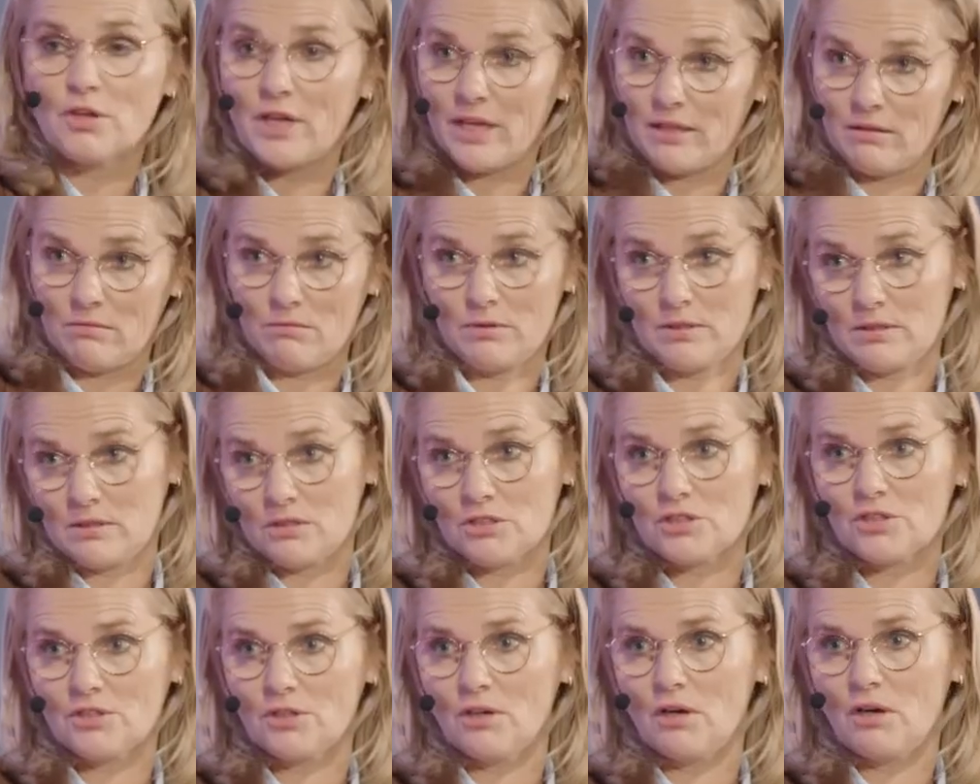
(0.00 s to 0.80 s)
together with
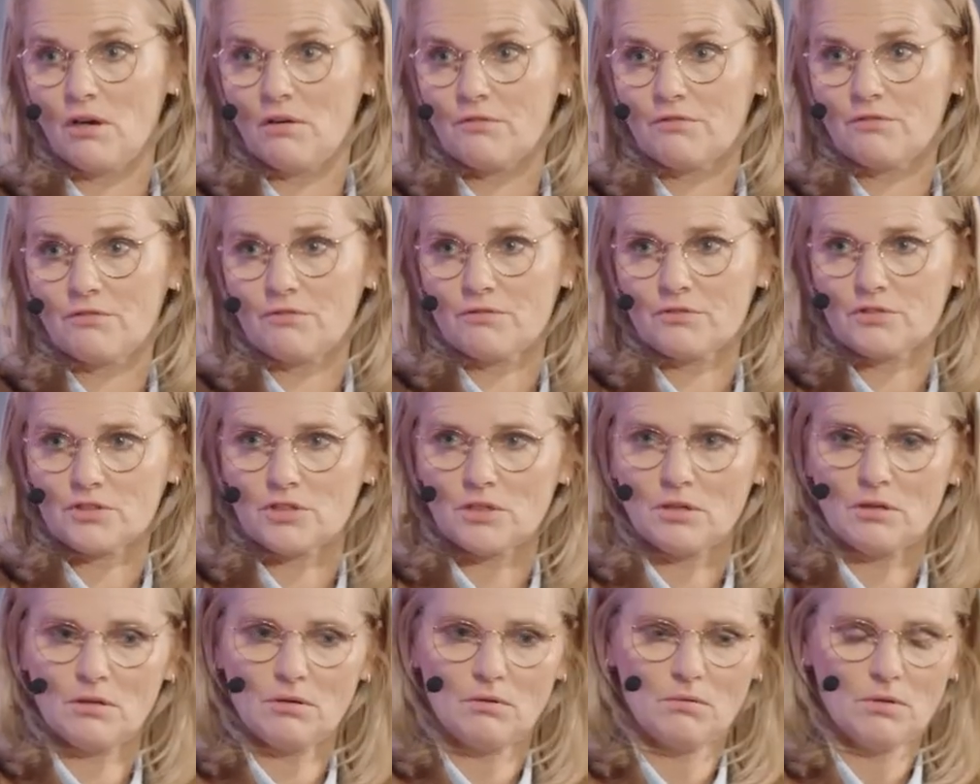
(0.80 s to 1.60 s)
the staff.
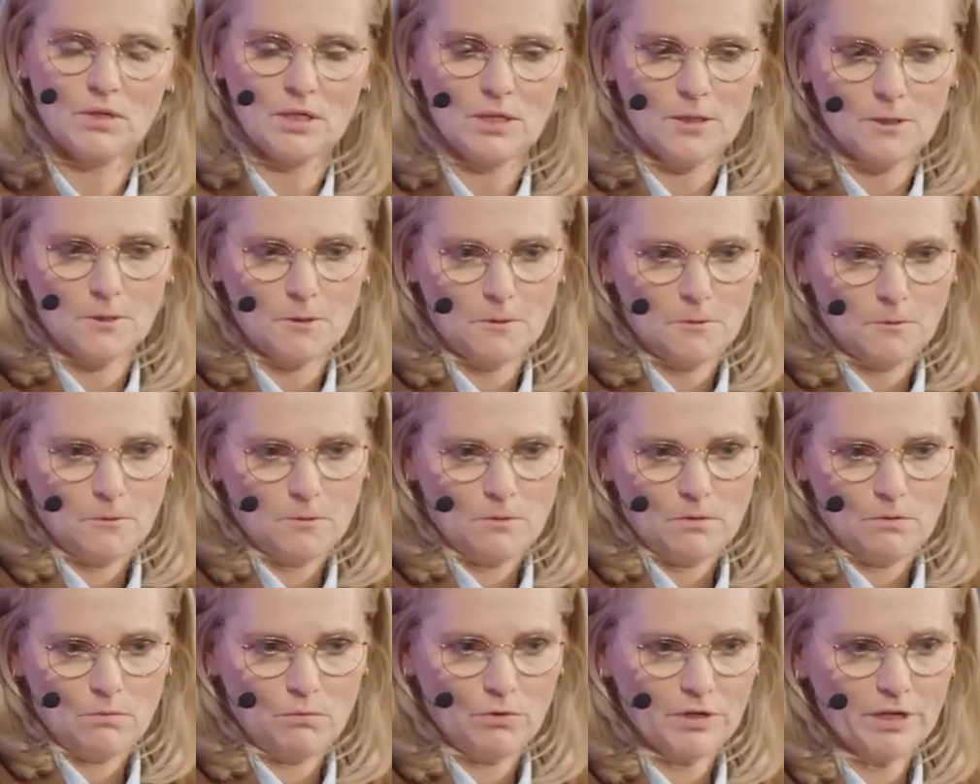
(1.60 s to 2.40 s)
So
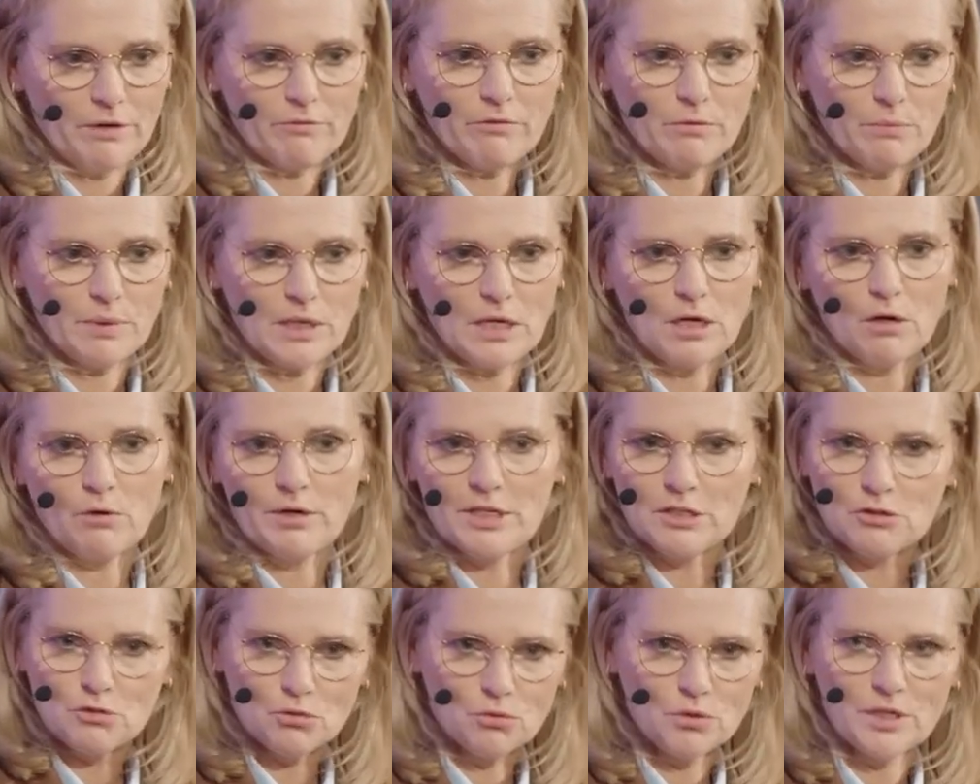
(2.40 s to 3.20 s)
whenever we
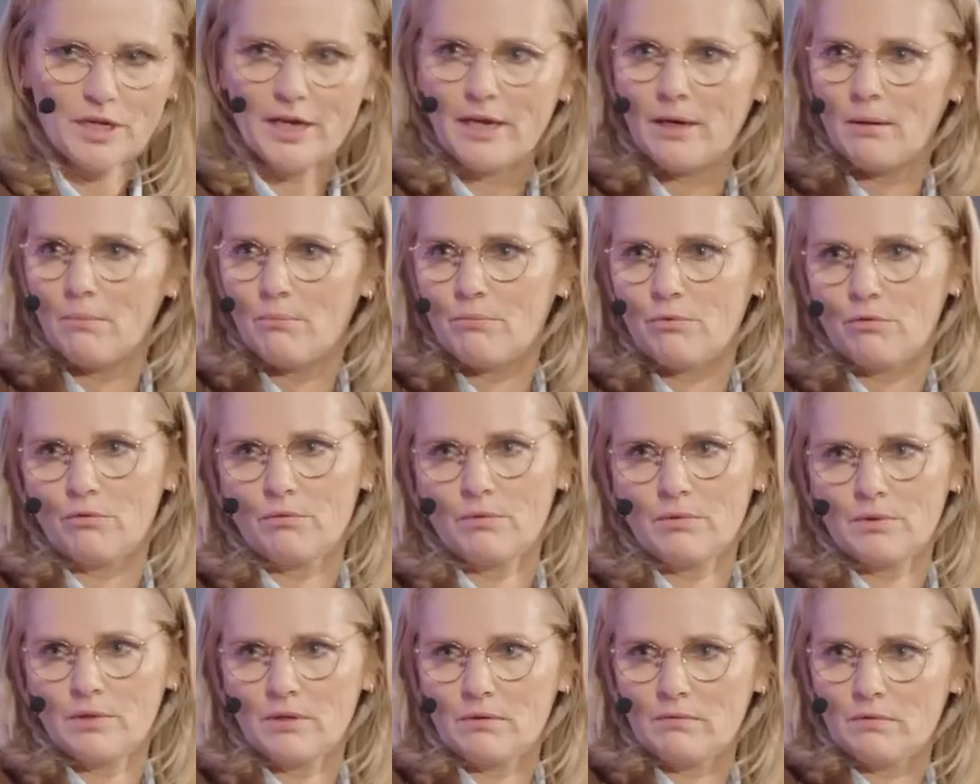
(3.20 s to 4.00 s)
go into camp
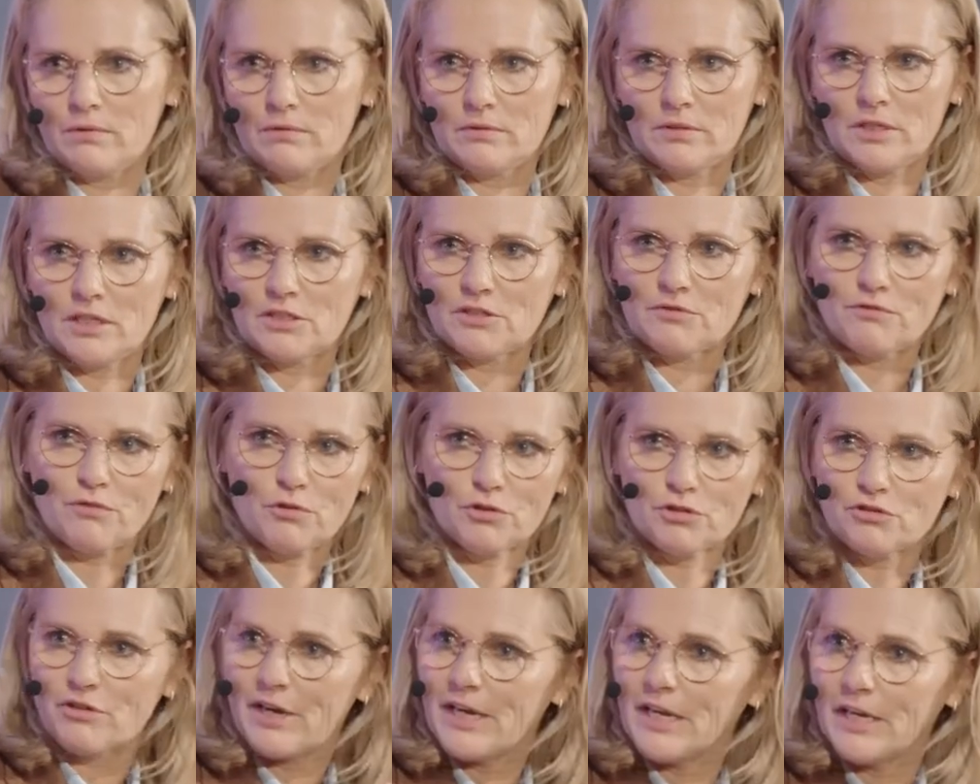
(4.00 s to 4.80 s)
or whenever, that's
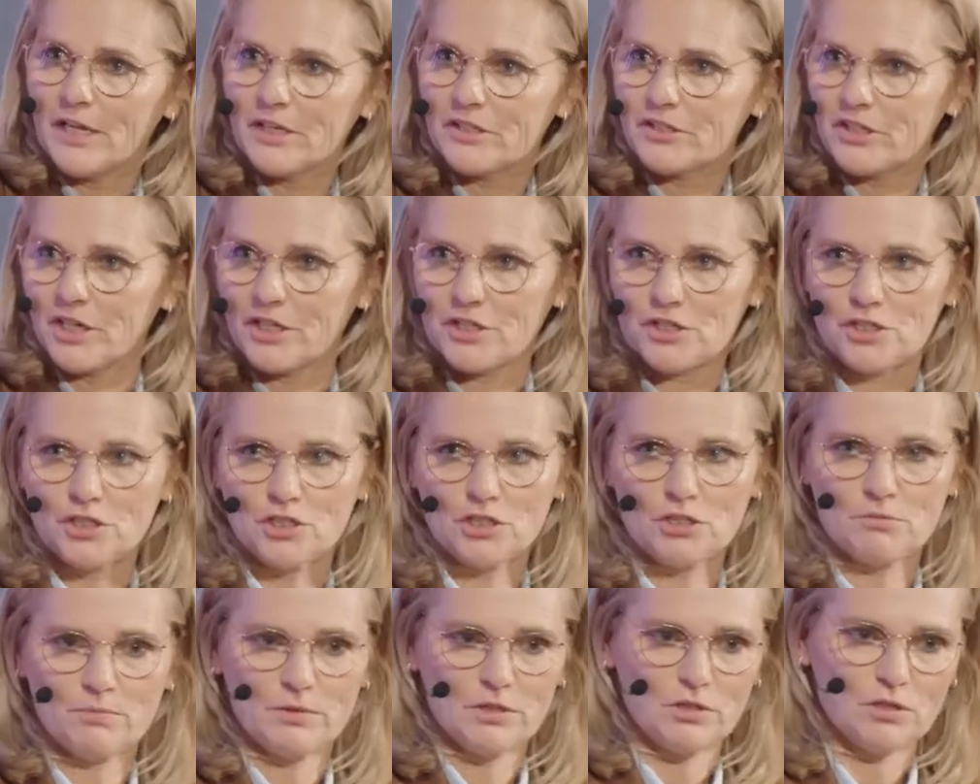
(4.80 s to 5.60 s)
for training
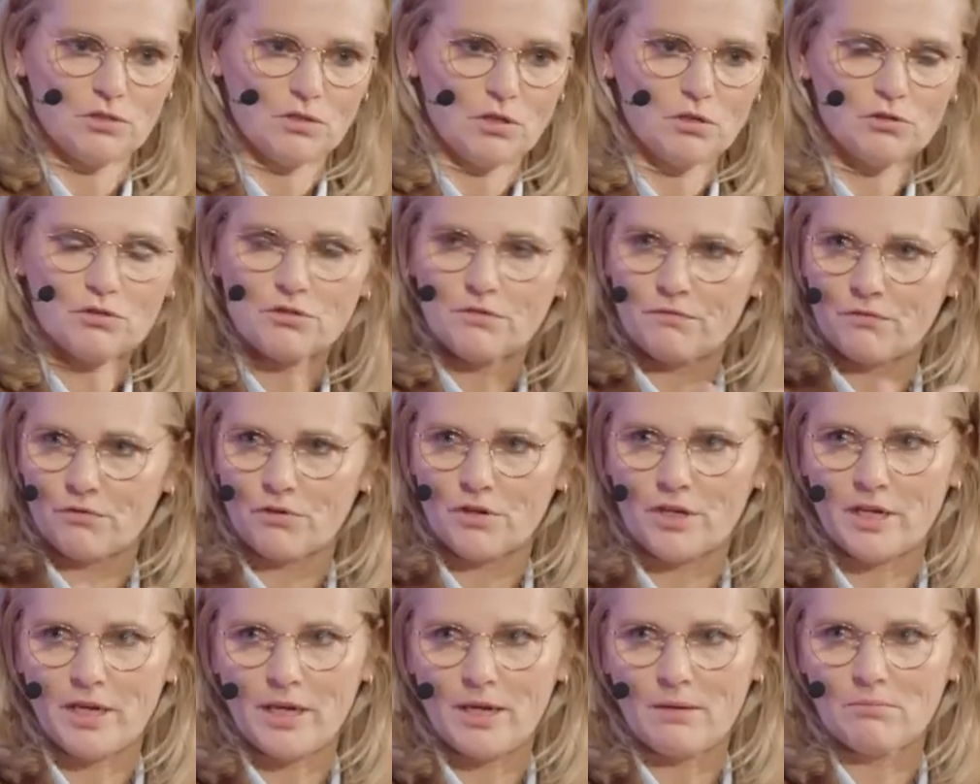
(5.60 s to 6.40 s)
sessions, but it's also
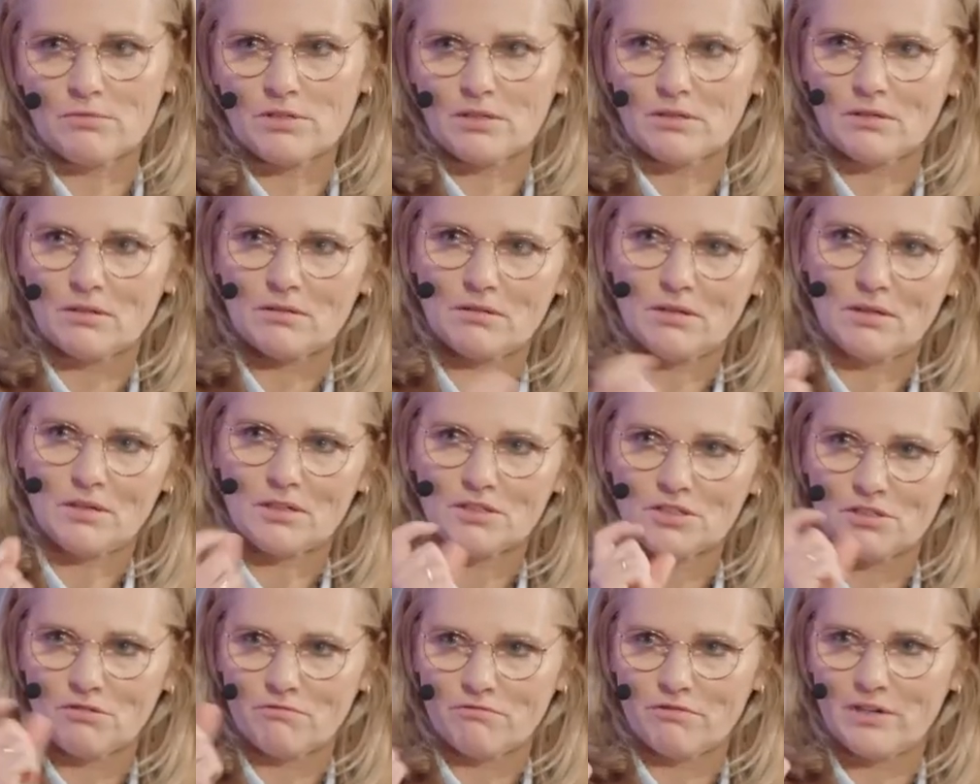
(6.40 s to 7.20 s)
for games, and I
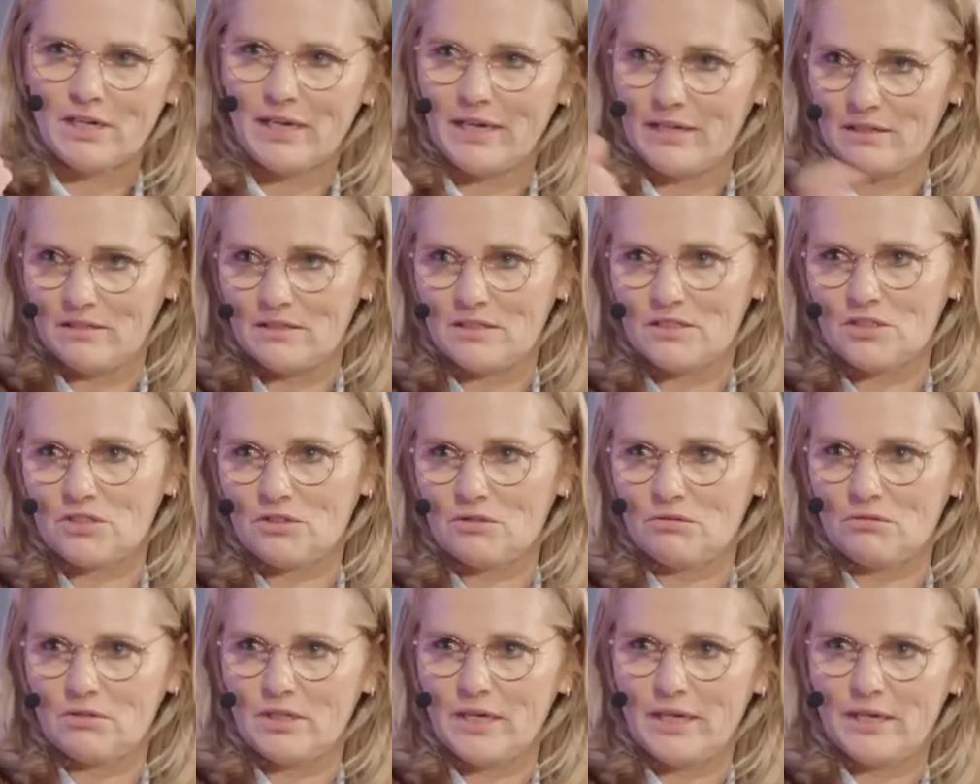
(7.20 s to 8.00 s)
think I should relate this
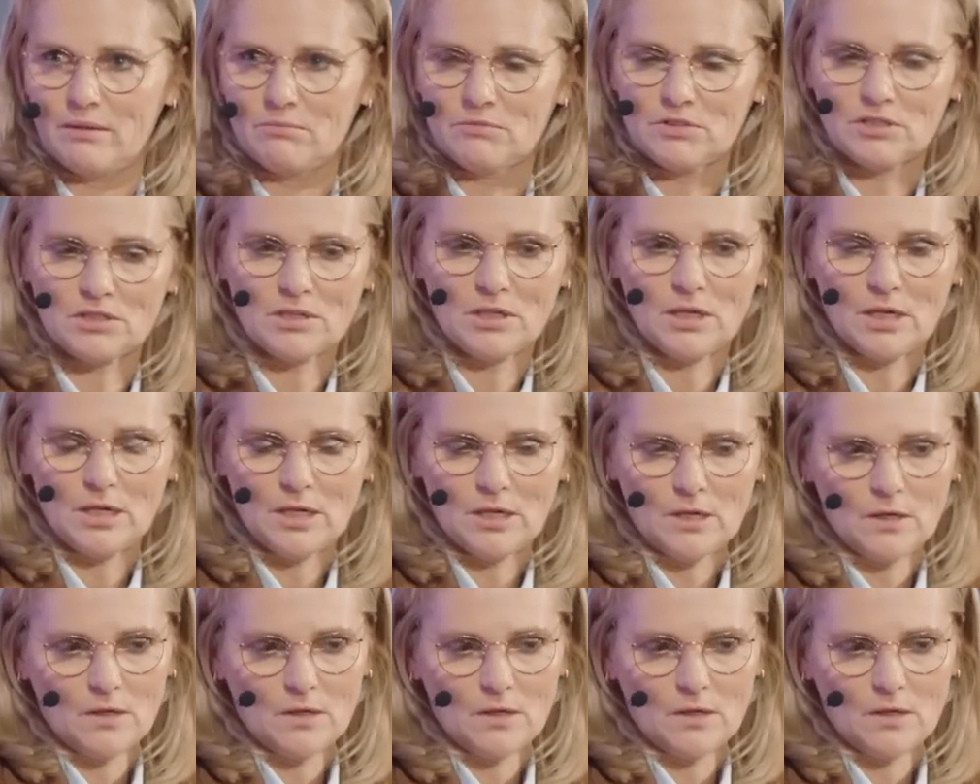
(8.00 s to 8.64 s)
to games.